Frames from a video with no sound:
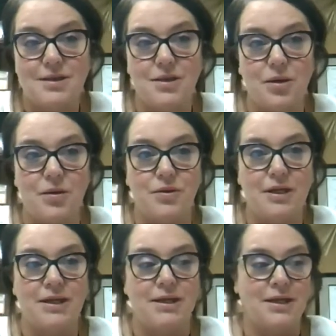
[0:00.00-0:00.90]
So
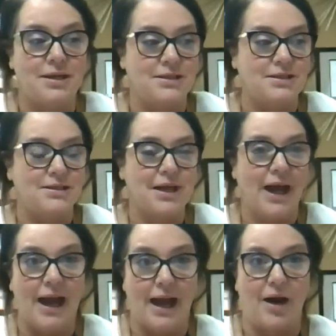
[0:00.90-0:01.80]
then it's
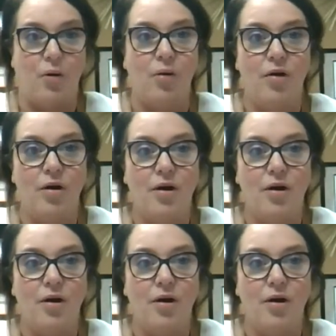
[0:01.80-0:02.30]
how.